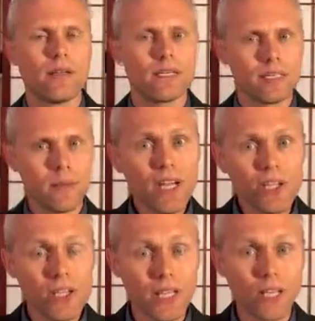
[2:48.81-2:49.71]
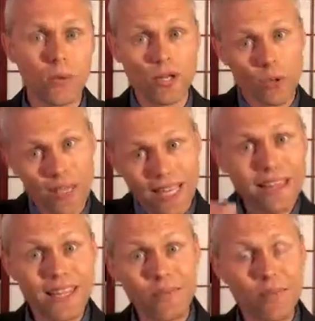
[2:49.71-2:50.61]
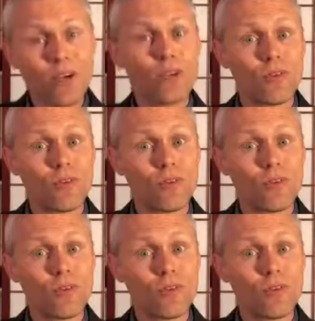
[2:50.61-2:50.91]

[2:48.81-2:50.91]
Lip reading: especially when you get them